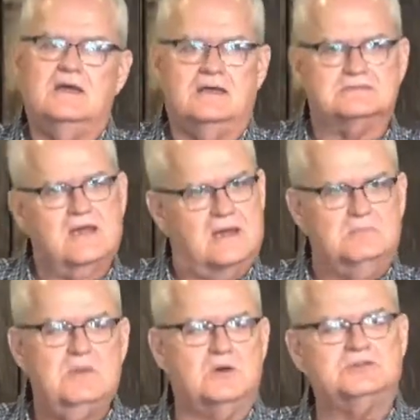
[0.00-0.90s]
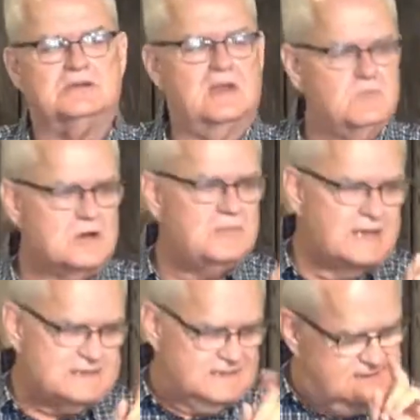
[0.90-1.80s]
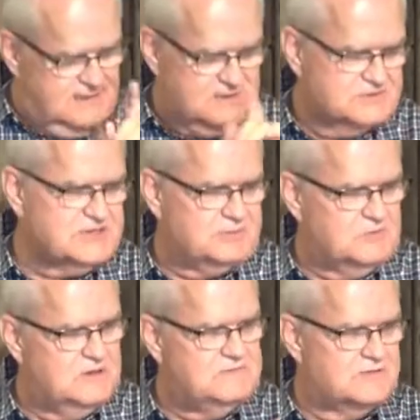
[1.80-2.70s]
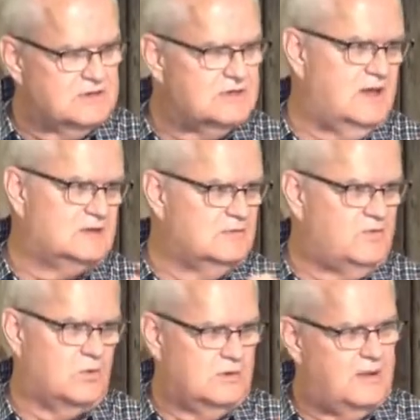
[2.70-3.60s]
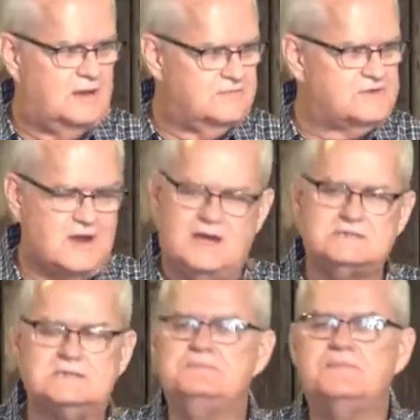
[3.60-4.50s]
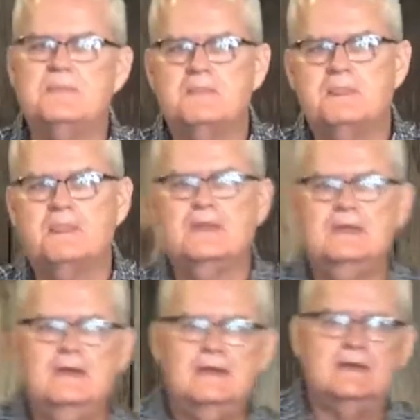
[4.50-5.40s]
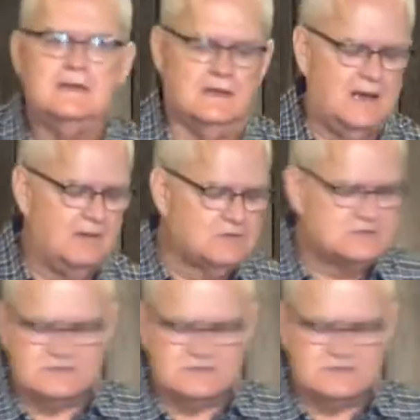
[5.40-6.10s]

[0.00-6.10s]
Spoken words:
has got in motion, and we're about to encounter something we've never encountered before in the body of Christ. You know, I was,